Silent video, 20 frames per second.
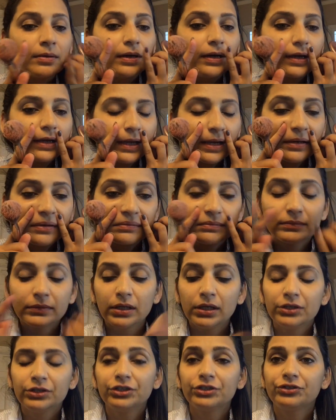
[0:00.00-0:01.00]
Again,
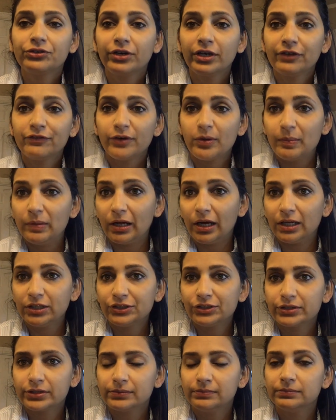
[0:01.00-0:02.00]
the trick for
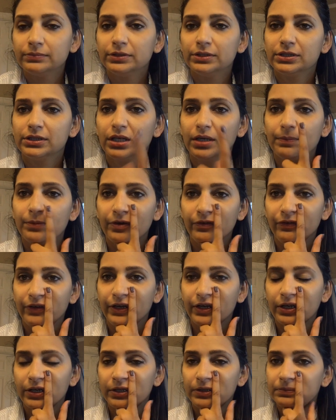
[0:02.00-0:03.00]
blush is keep your
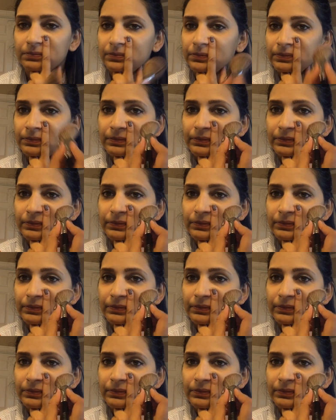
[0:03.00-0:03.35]
finger,